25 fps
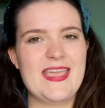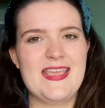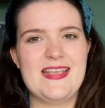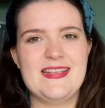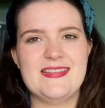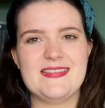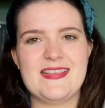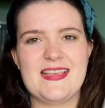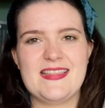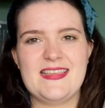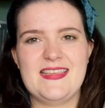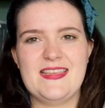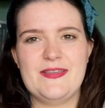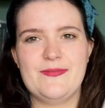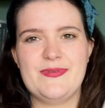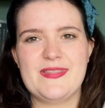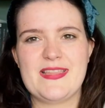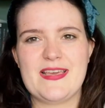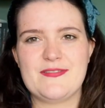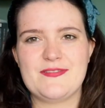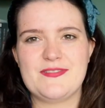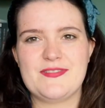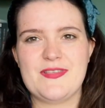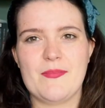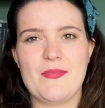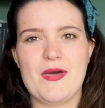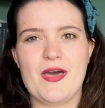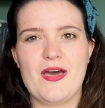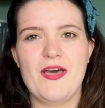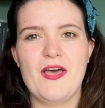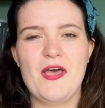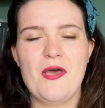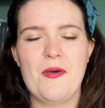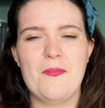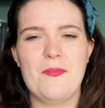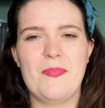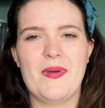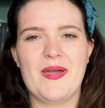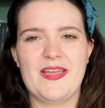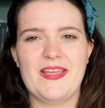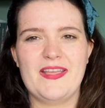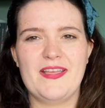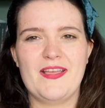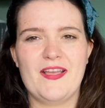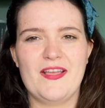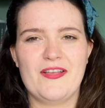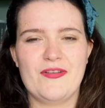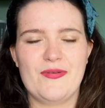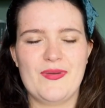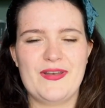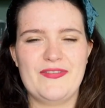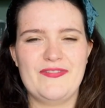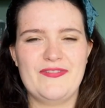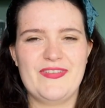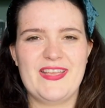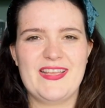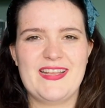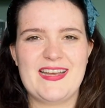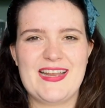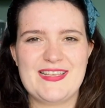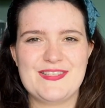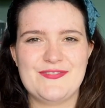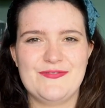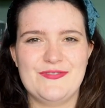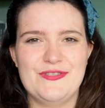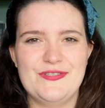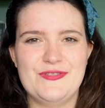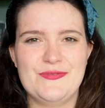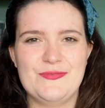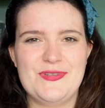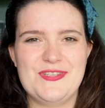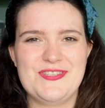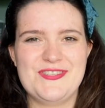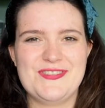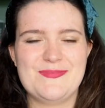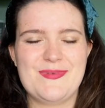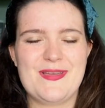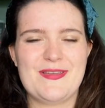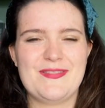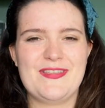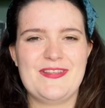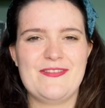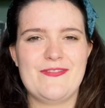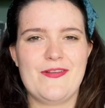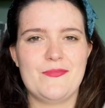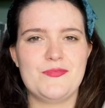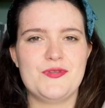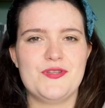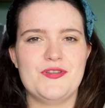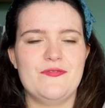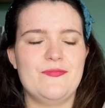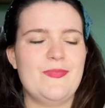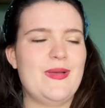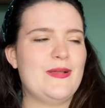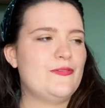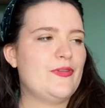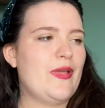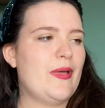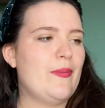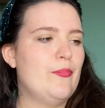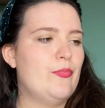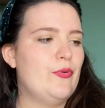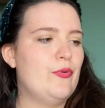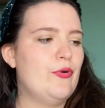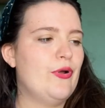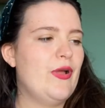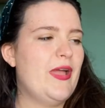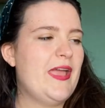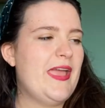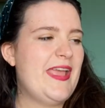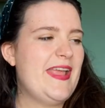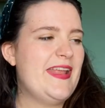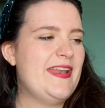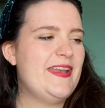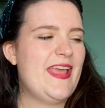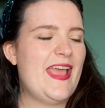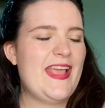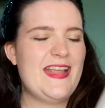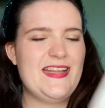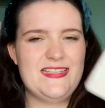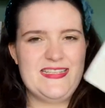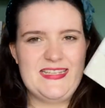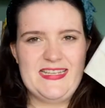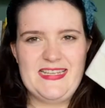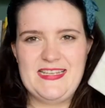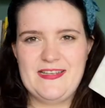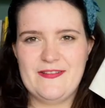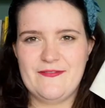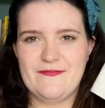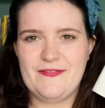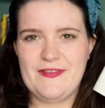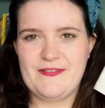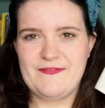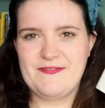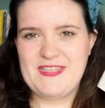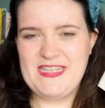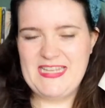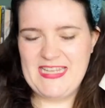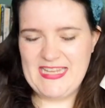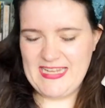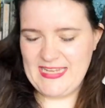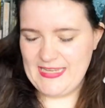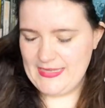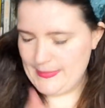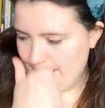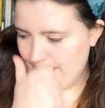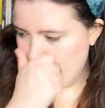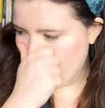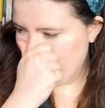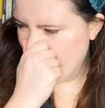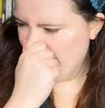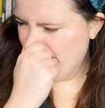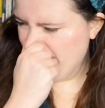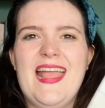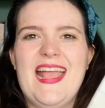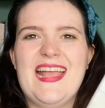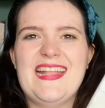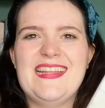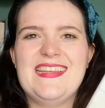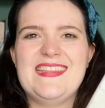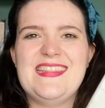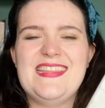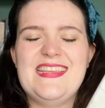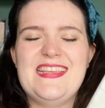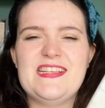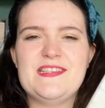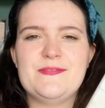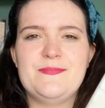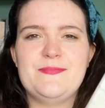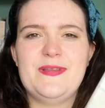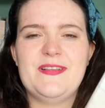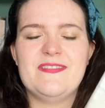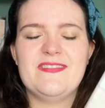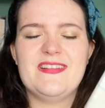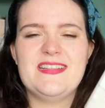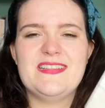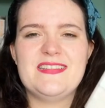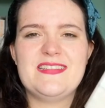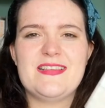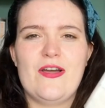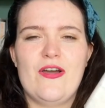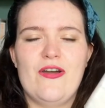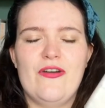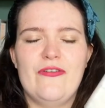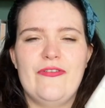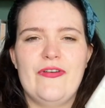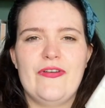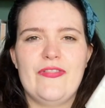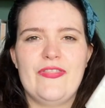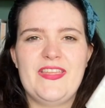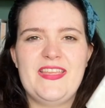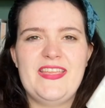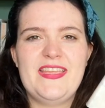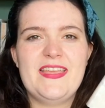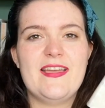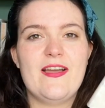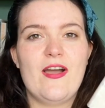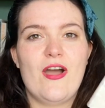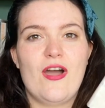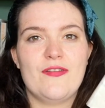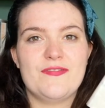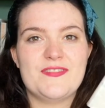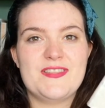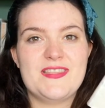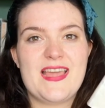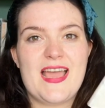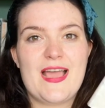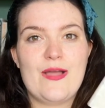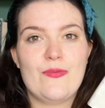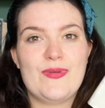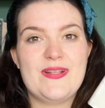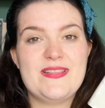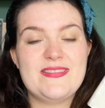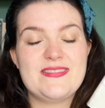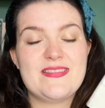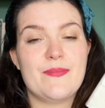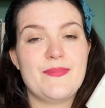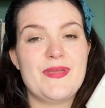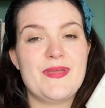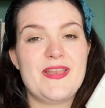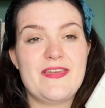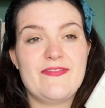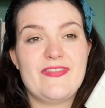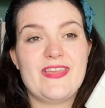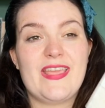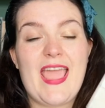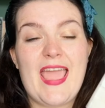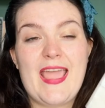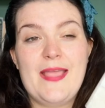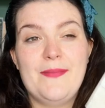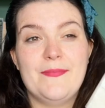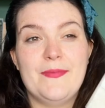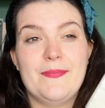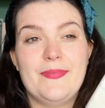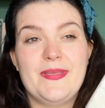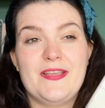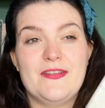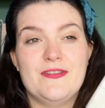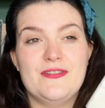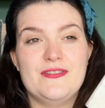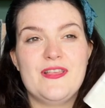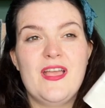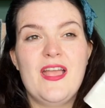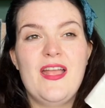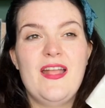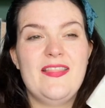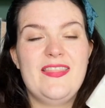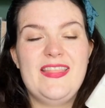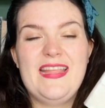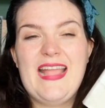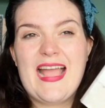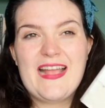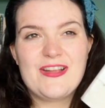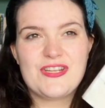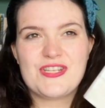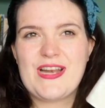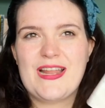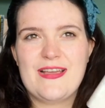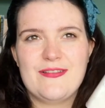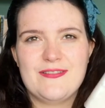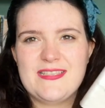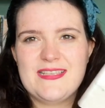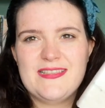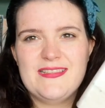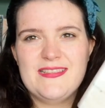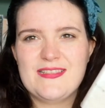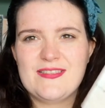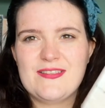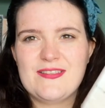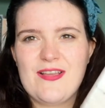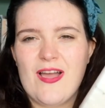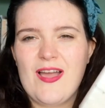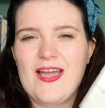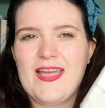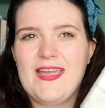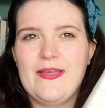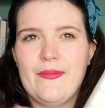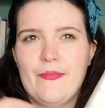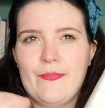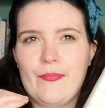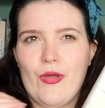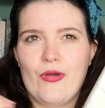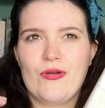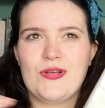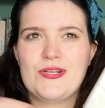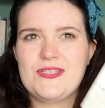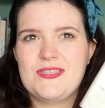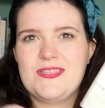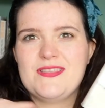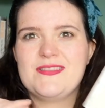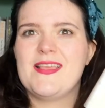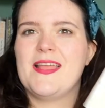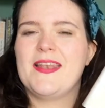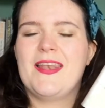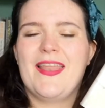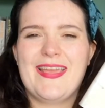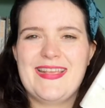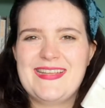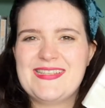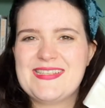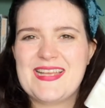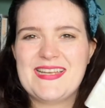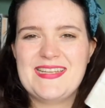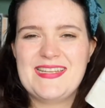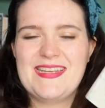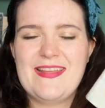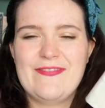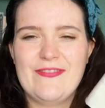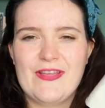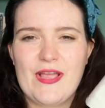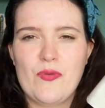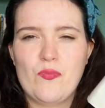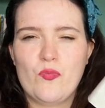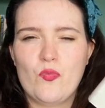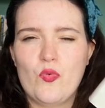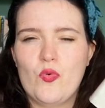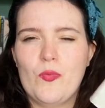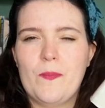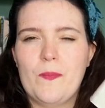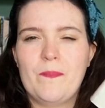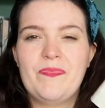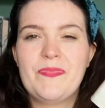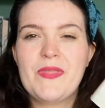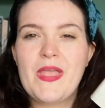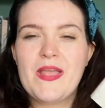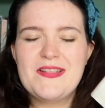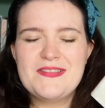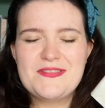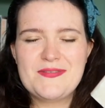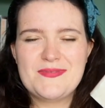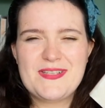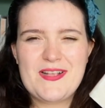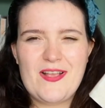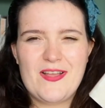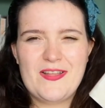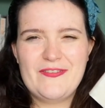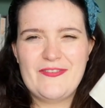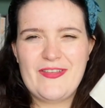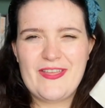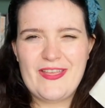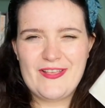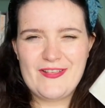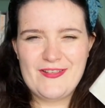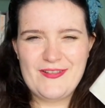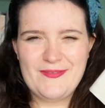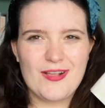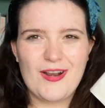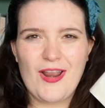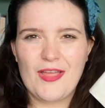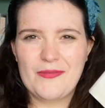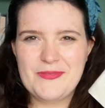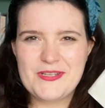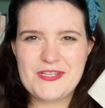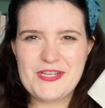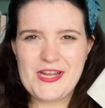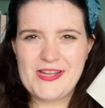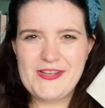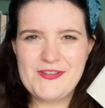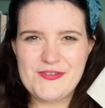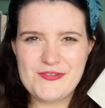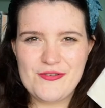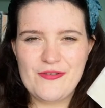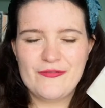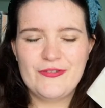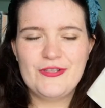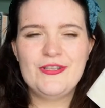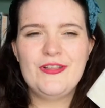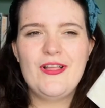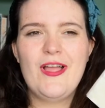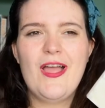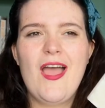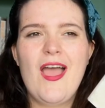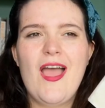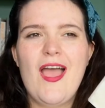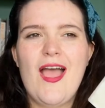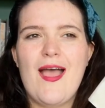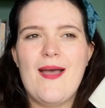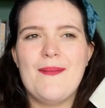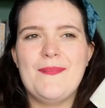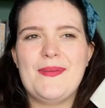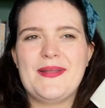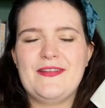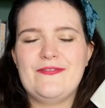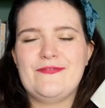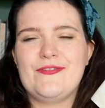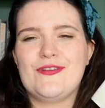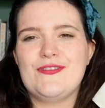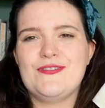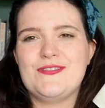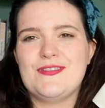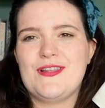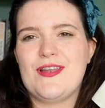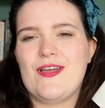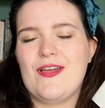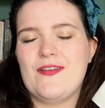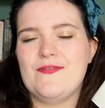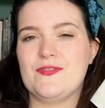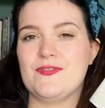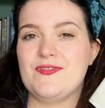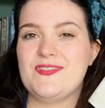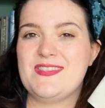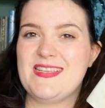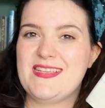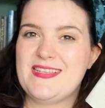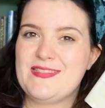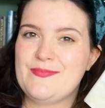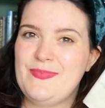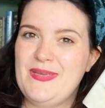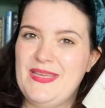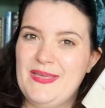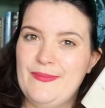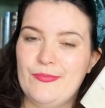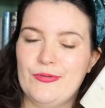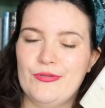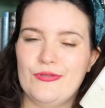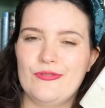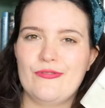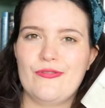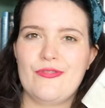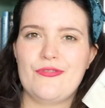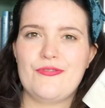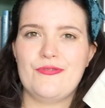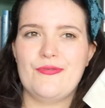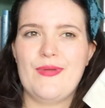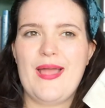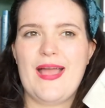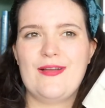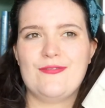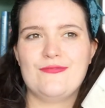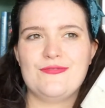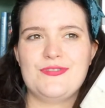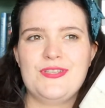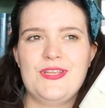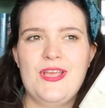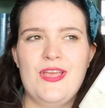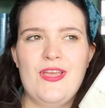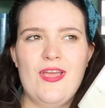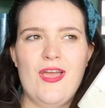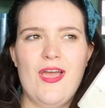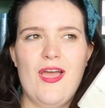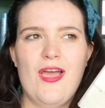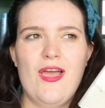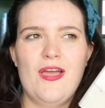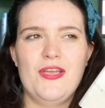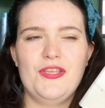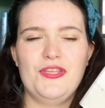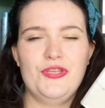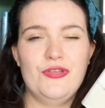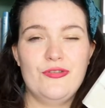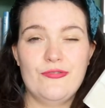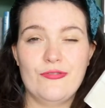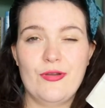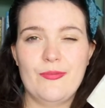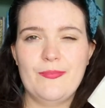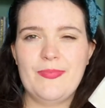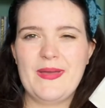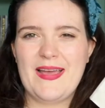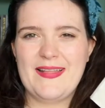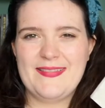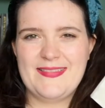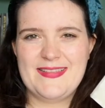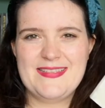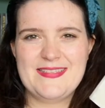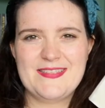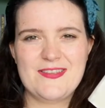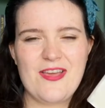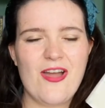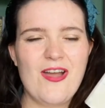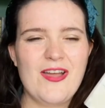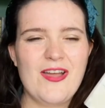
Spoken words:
is The Year Without Summer by Guinevere Glassford, which is about the eruption of Mount Tambora in 1815 and the experience of the year after that, when summer never came because the ash clouds in the sky blocked the sunlight and it never got warm. So it's kind of a climate change novel, and it follows the lives of six people throughout Europe at this